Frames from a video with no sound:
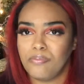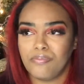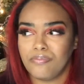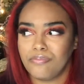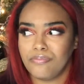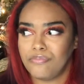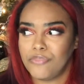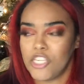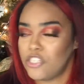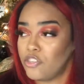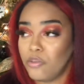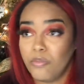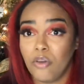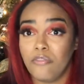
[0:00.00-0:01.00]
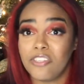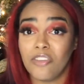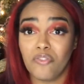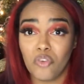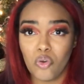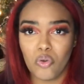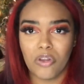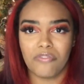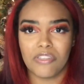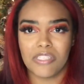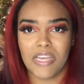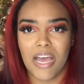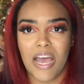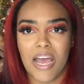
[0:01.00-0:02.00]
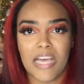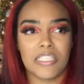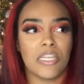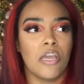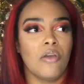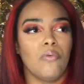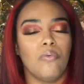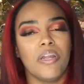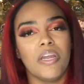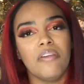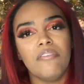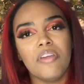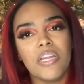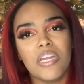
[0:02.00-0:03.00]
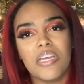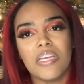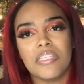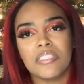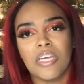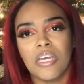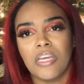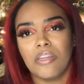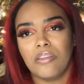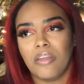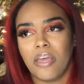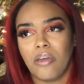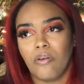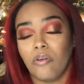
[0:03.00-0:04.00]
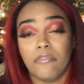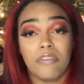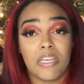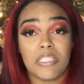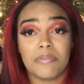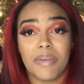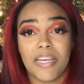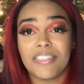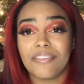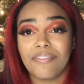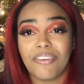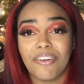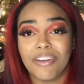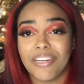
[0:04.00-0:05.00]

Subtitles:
just do movies and food if it's guys. Whatever it is that, or face masks if you're into that,